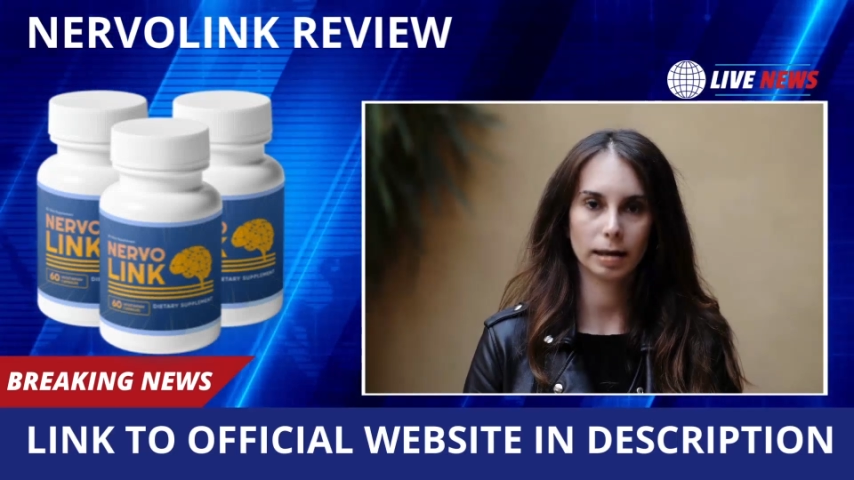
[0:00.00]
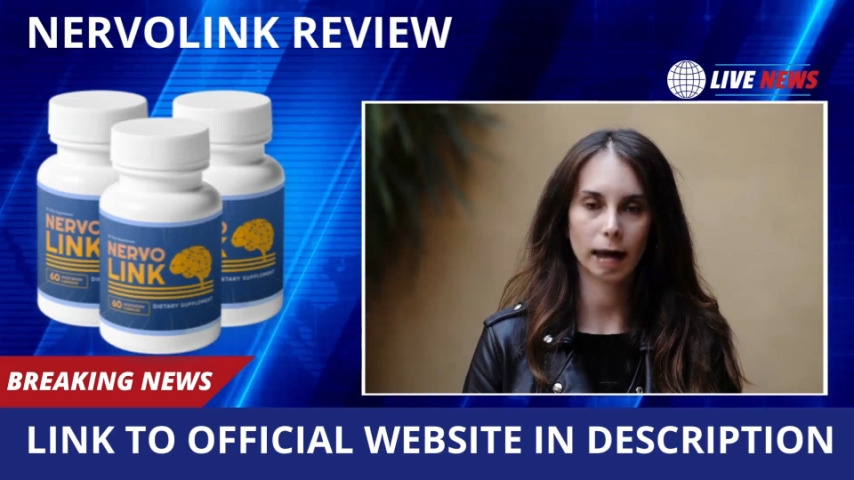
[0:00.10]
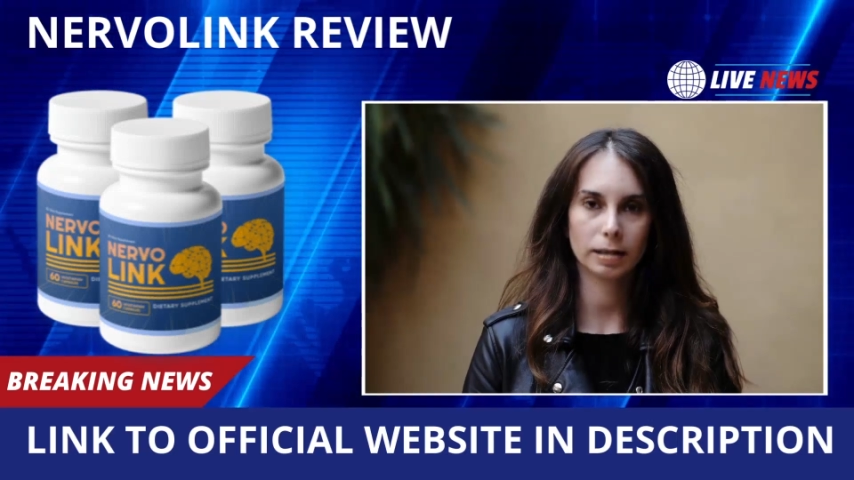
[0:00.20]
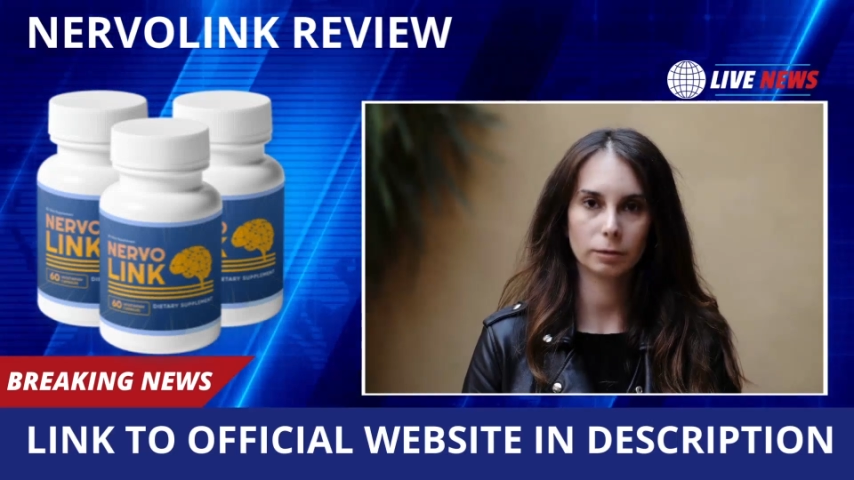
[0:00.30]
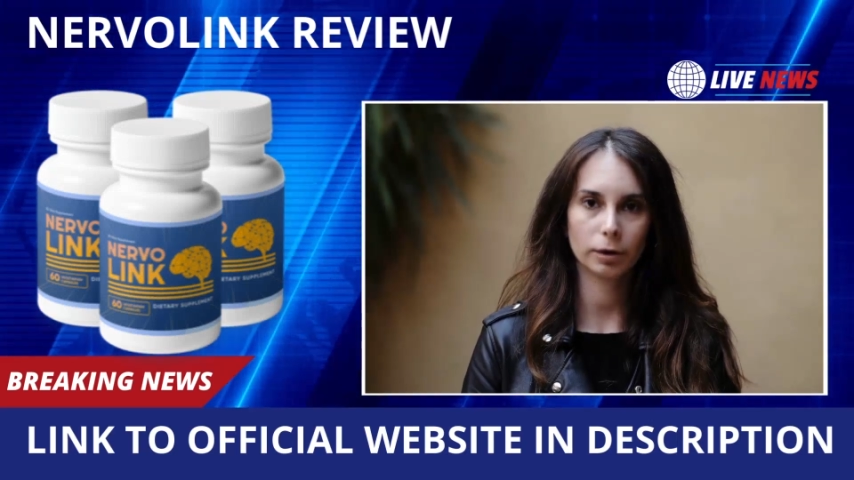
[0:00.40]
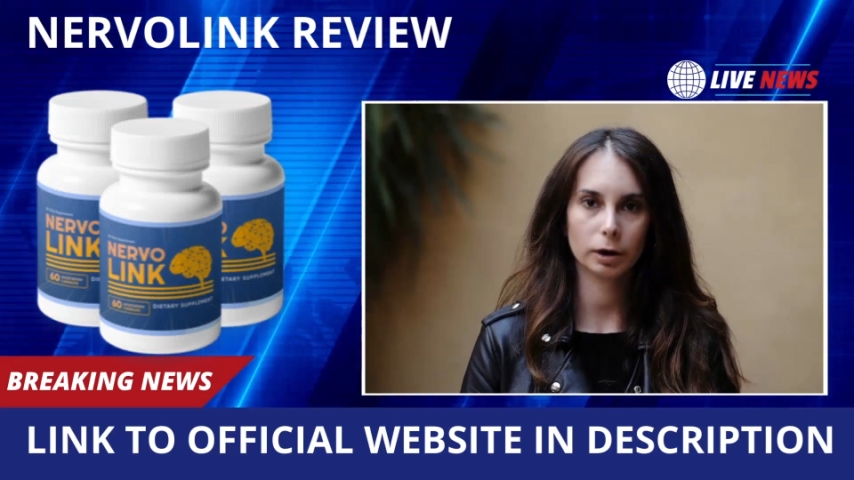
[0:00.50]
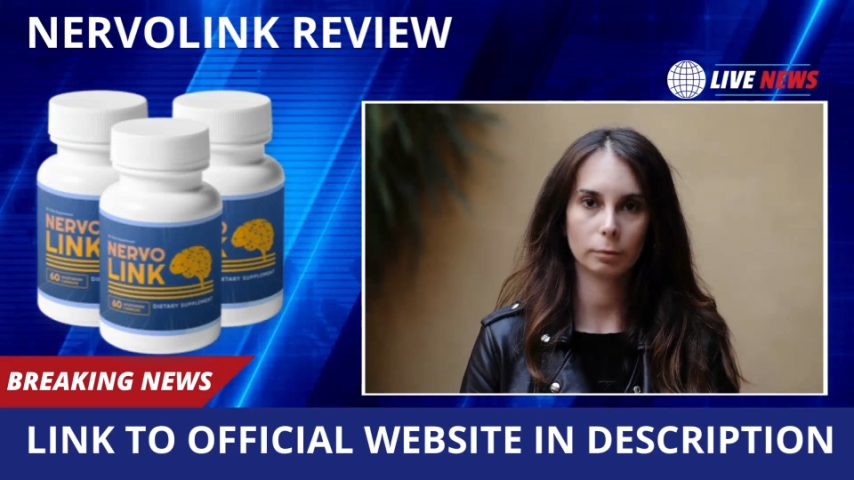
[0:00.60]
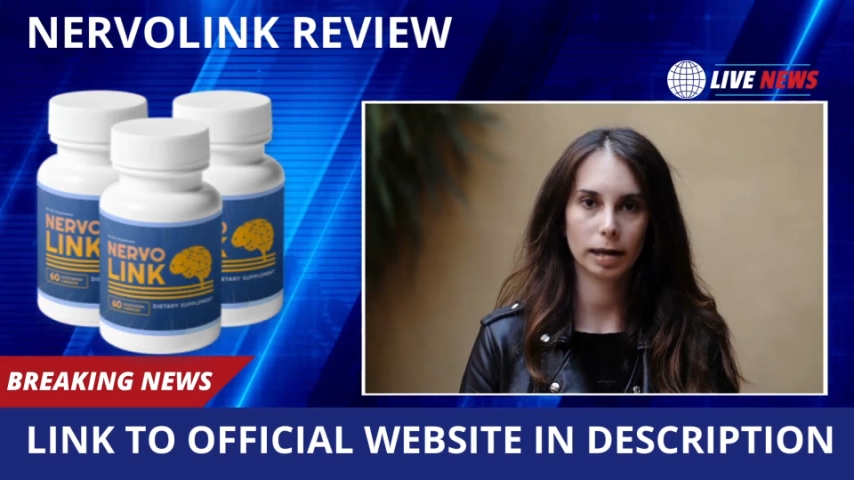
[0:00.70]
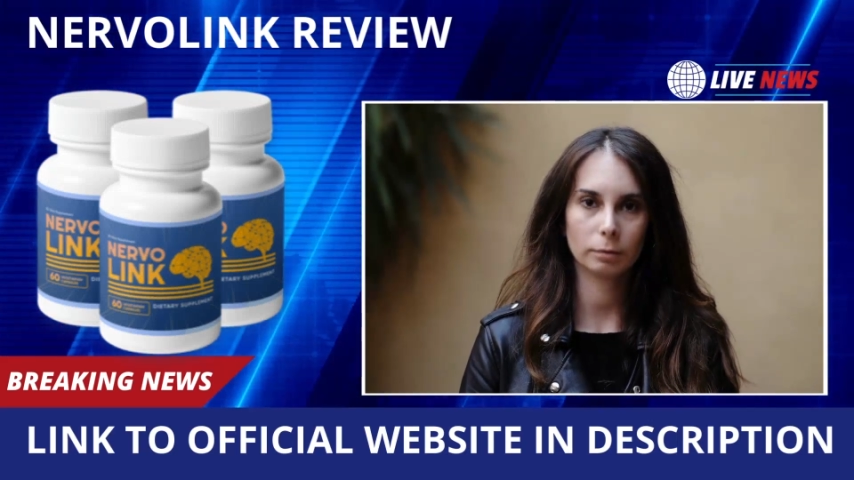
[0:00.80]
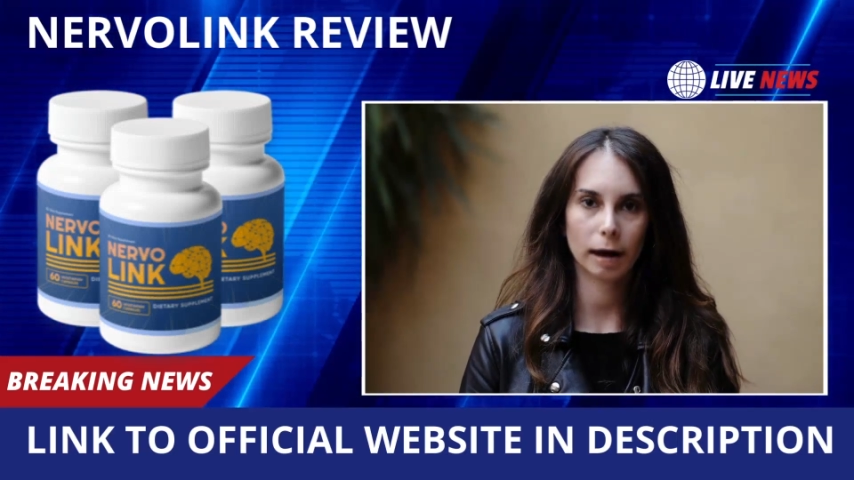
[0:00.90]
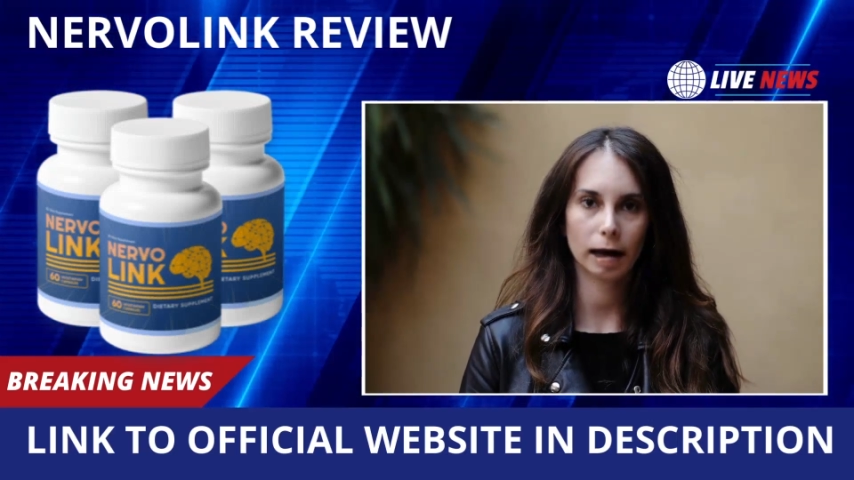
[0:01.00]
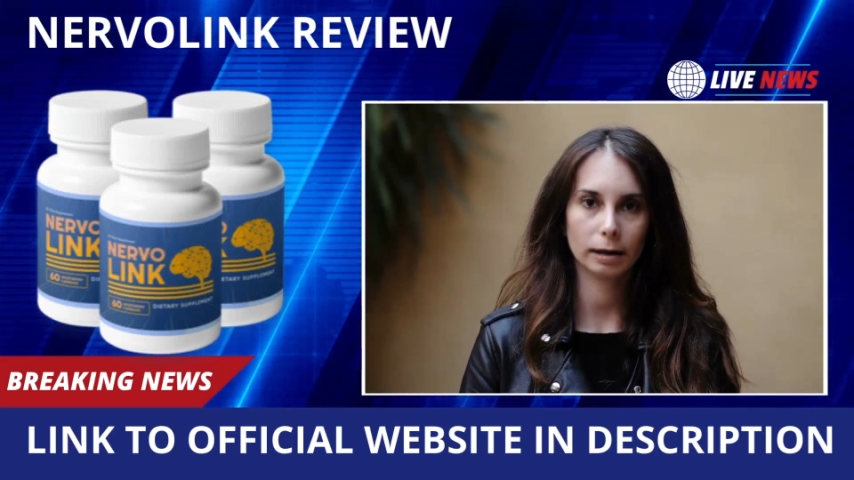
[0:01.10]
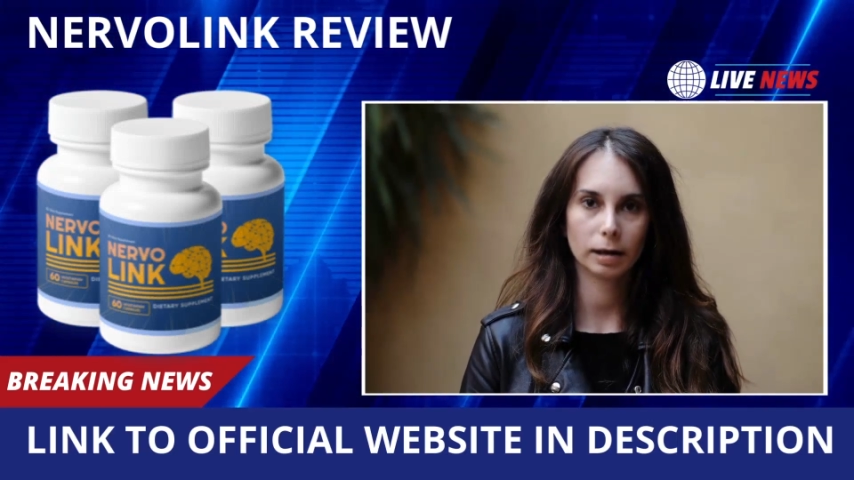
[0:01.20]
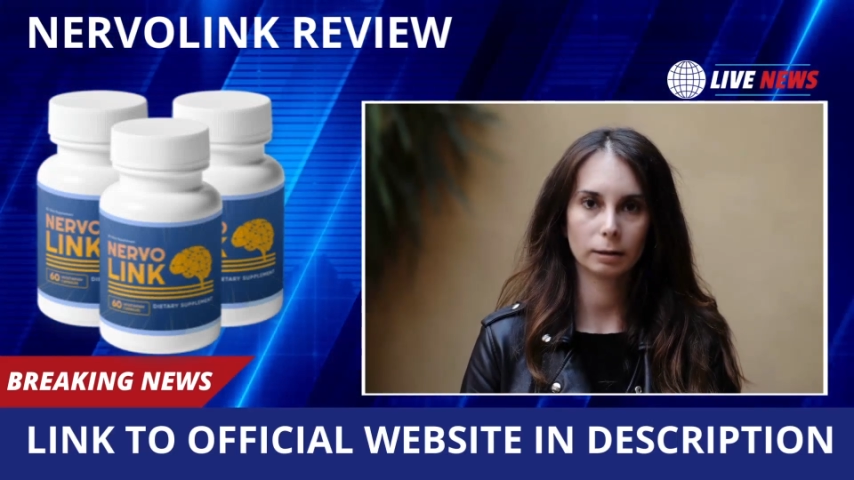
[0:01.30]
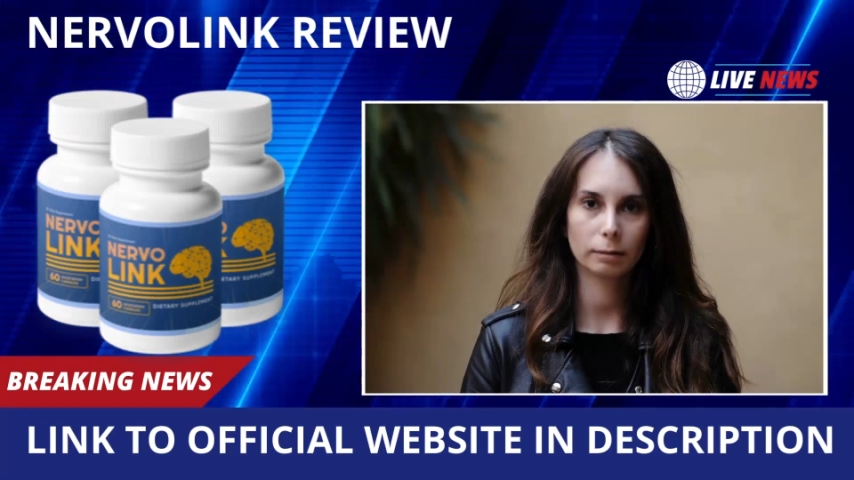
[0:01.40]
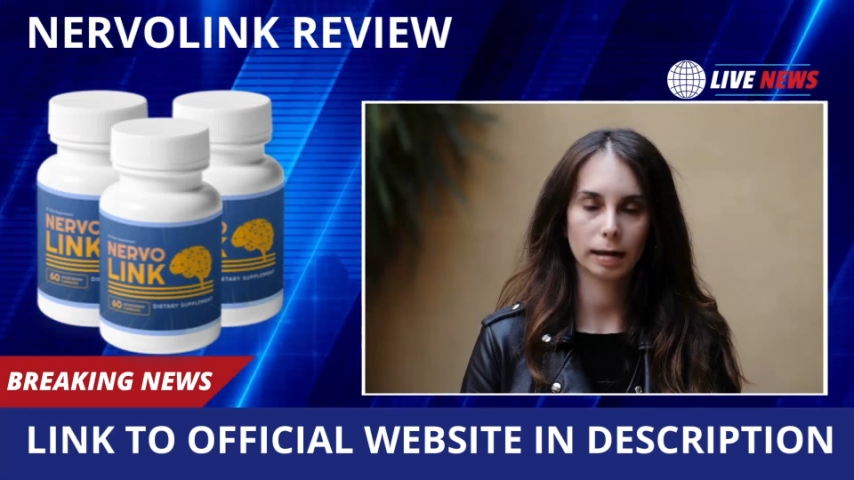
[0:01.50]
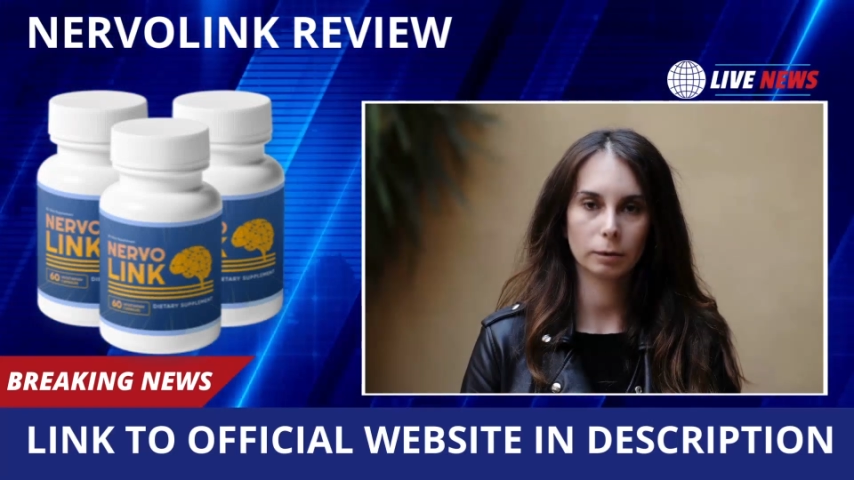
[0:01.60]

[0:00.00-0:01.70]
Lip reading: and ask for your money back,